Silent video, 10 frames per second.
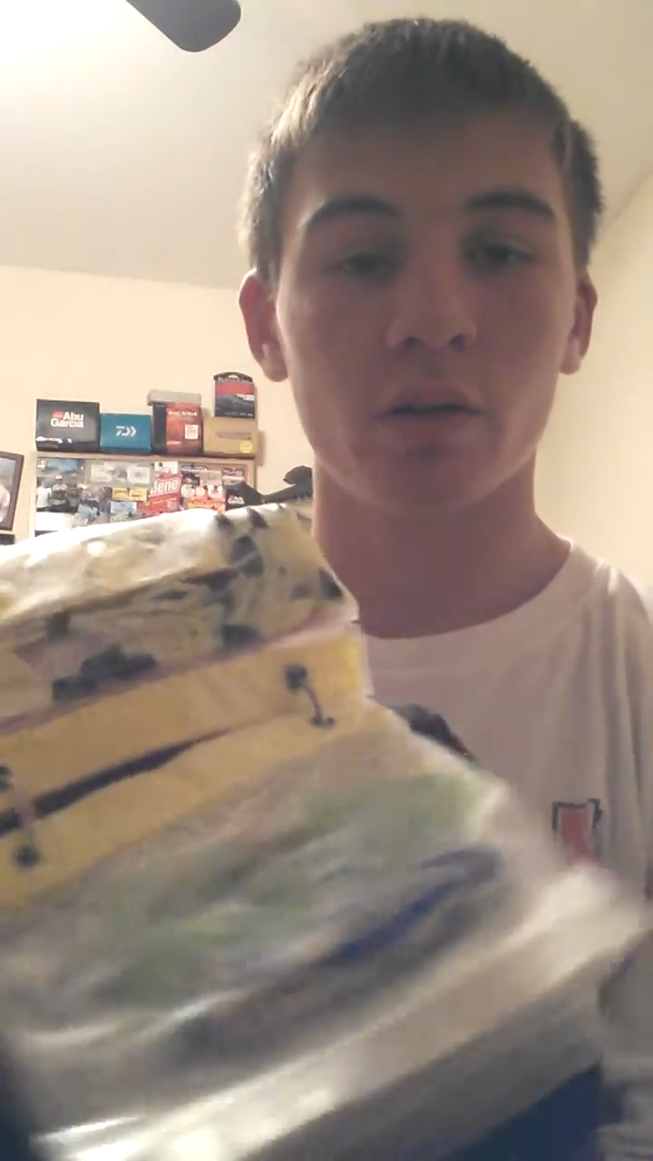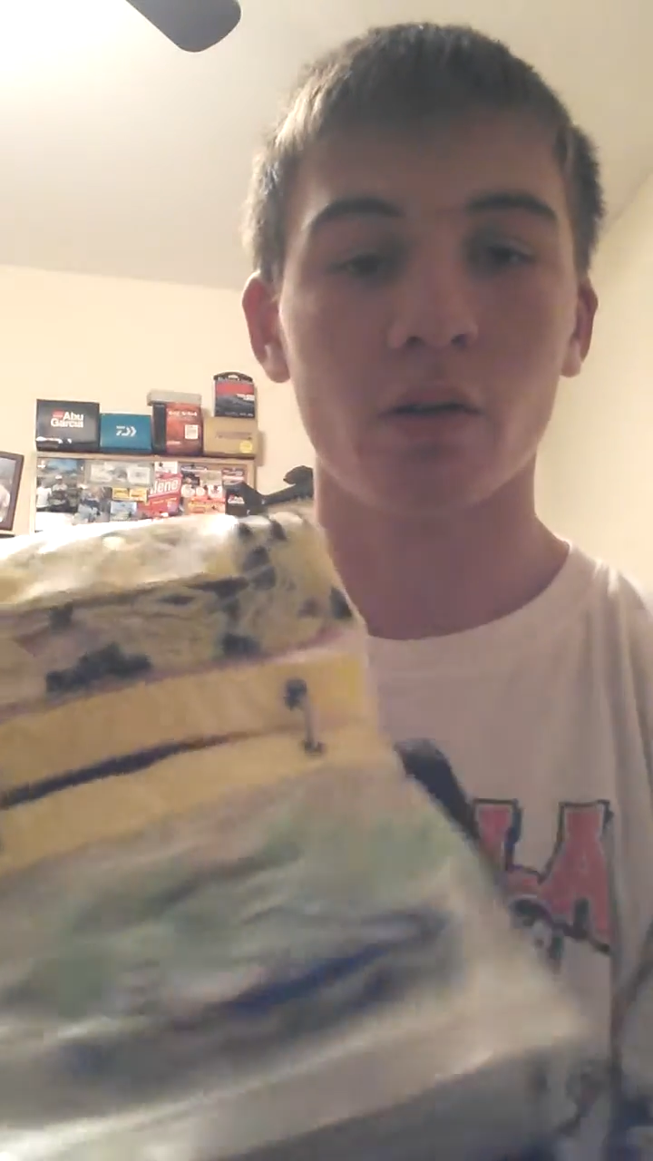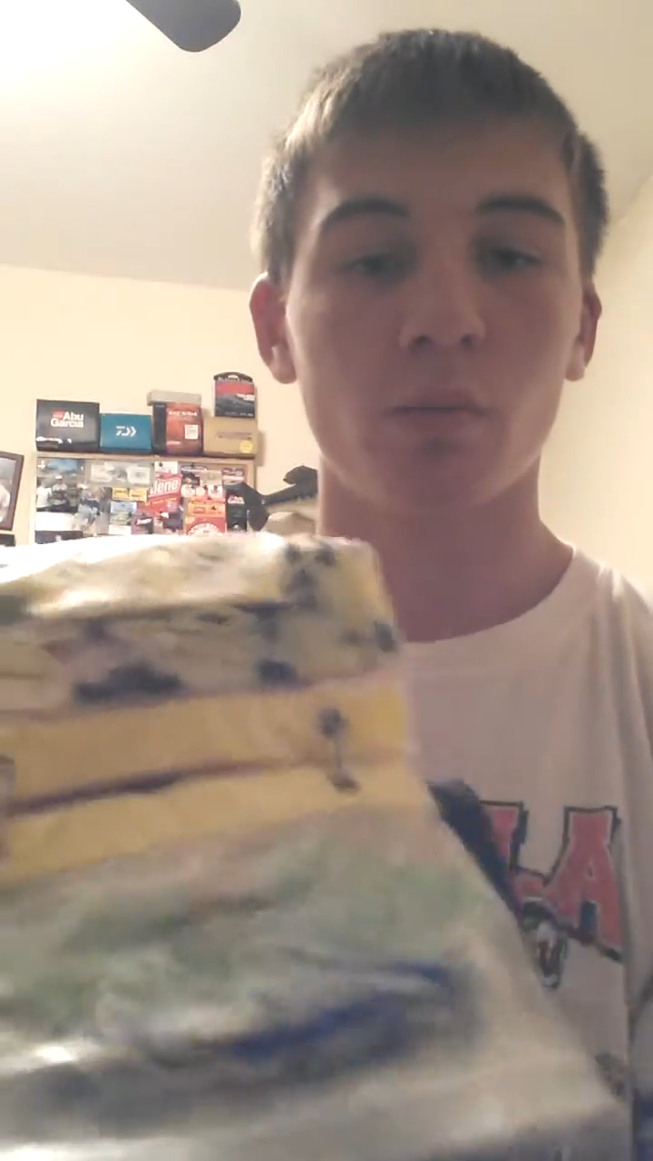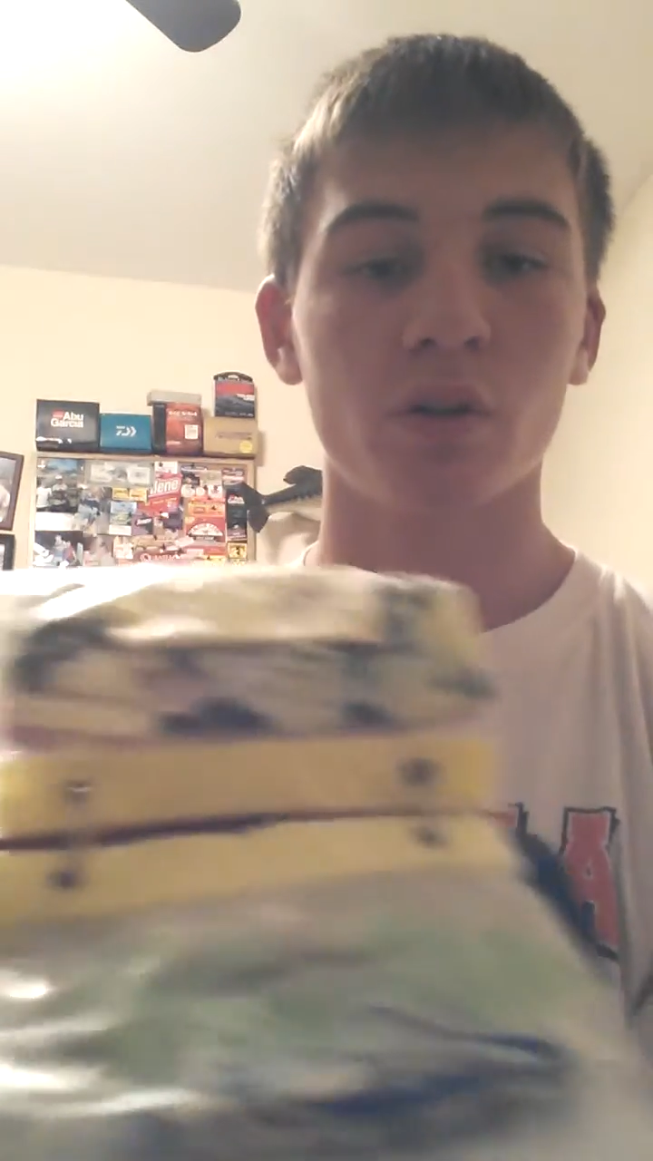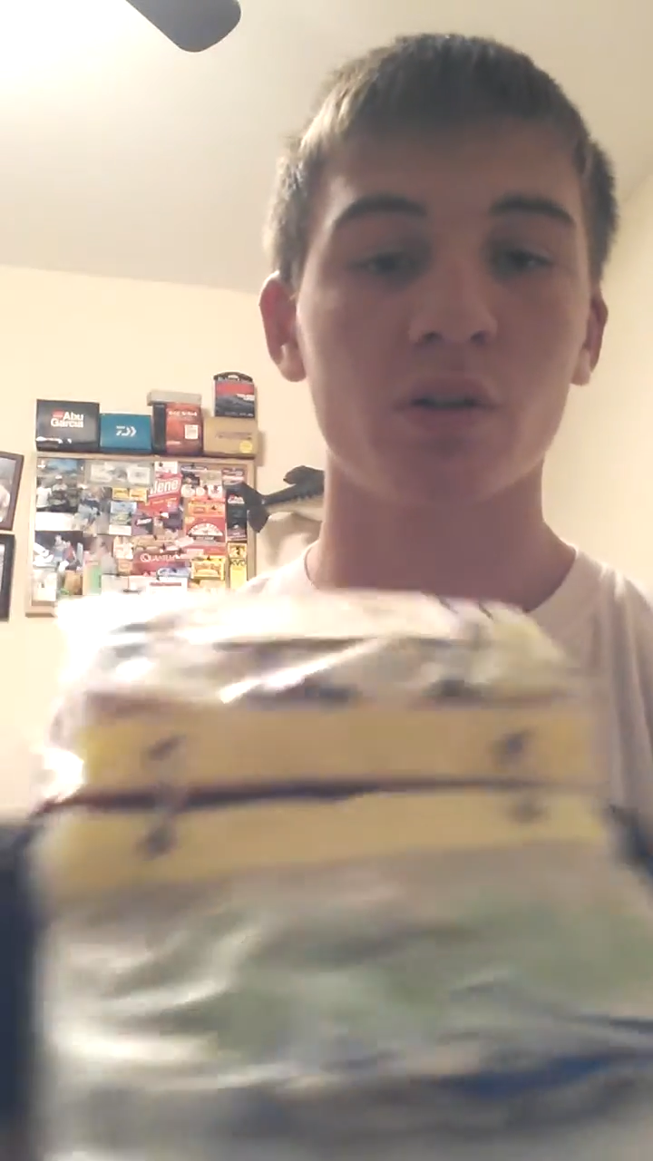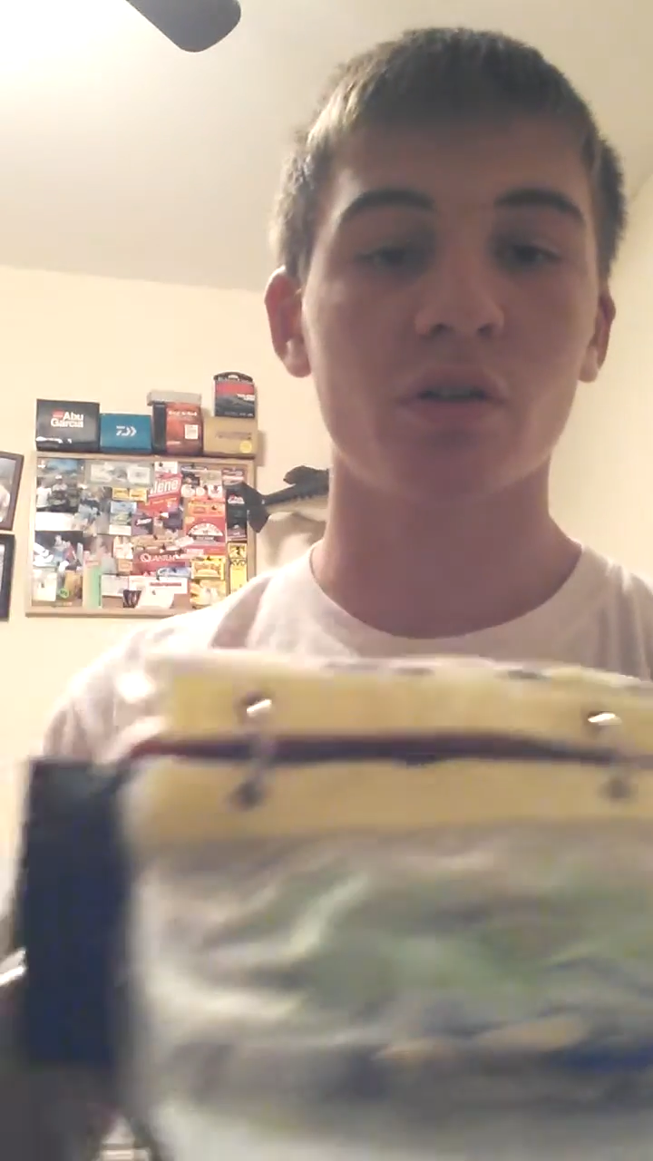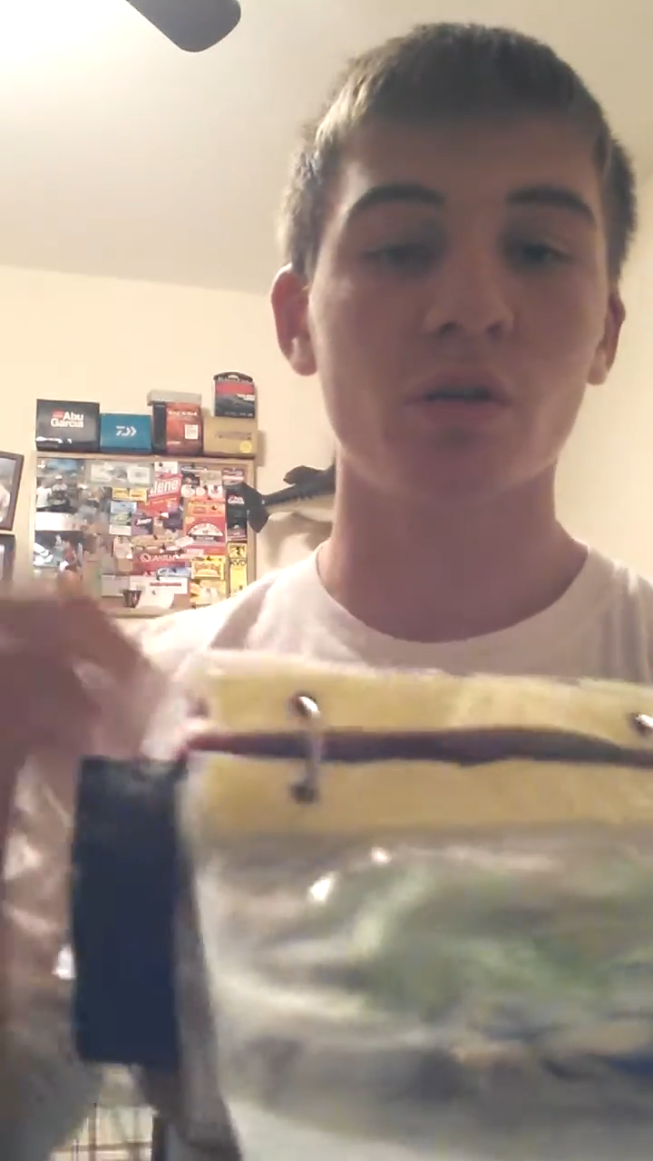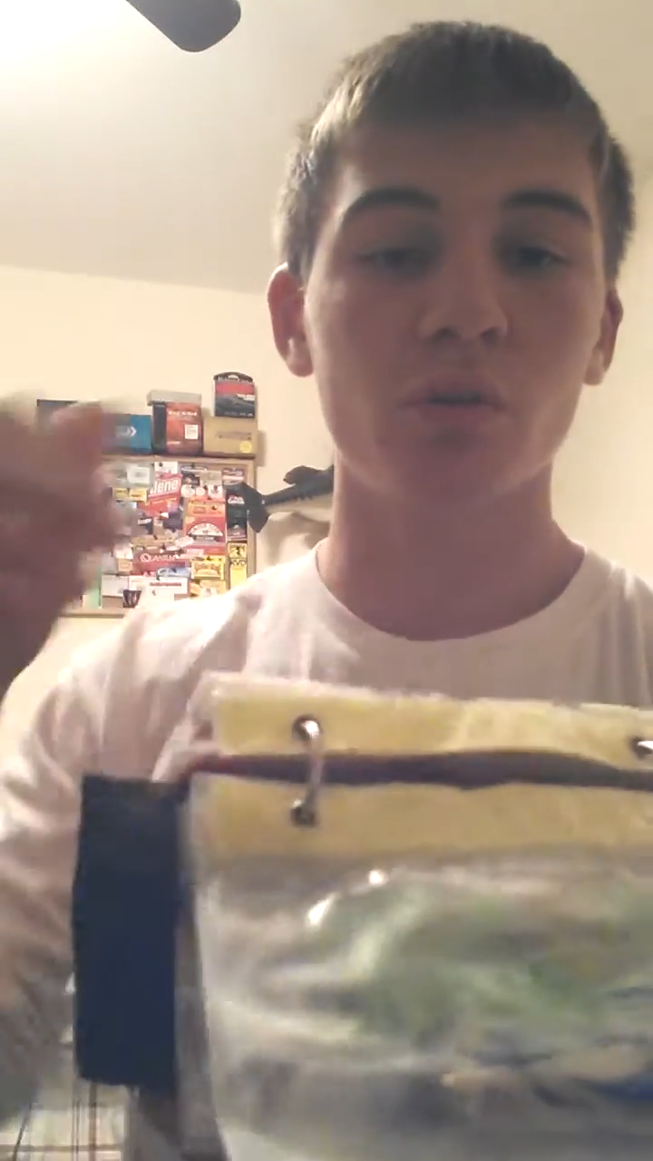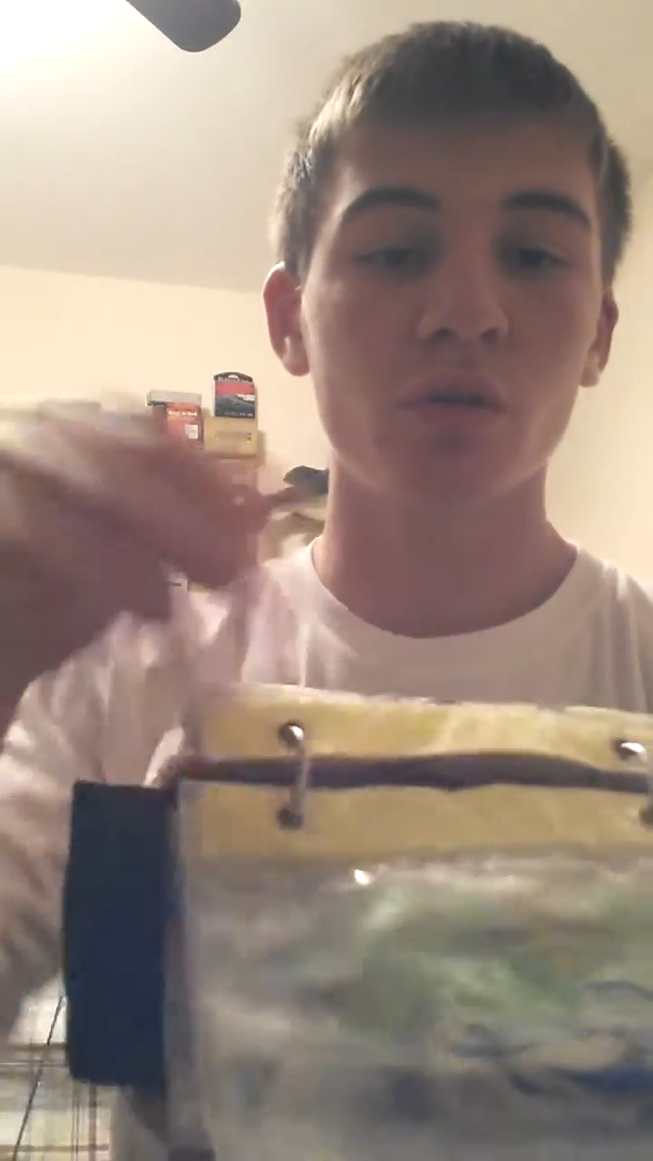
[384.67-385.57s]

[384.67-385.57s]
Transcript: a bunch of tube